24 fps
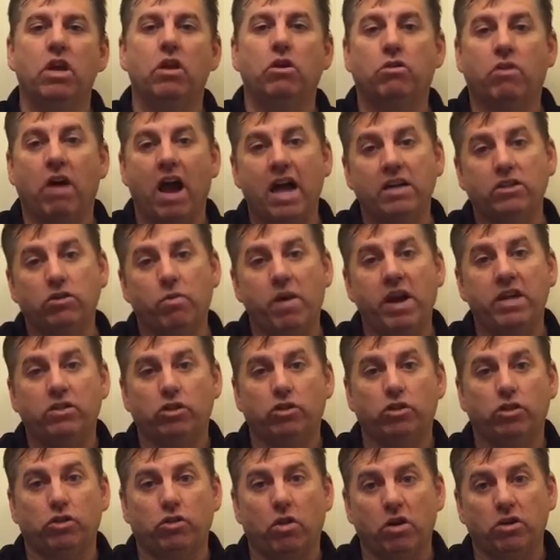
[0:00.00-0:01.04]
graduates
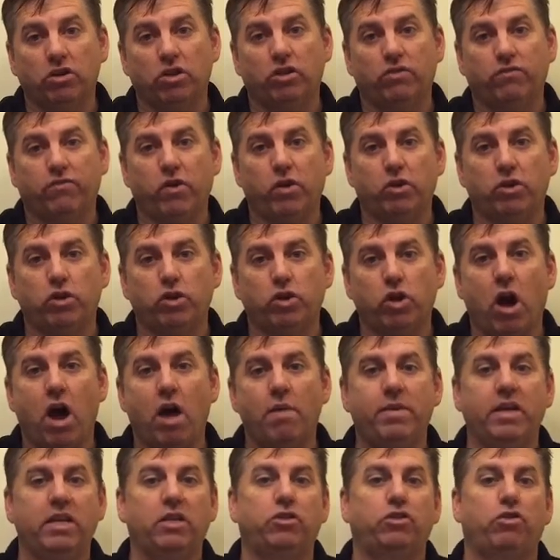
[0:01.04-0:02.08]
and starts his first
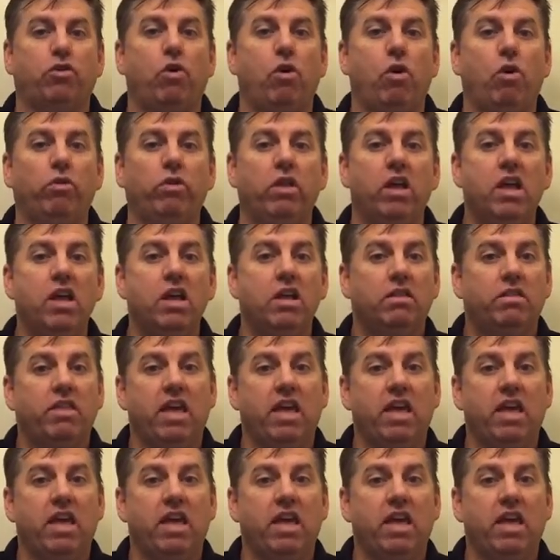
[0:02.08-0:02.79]
job and he's told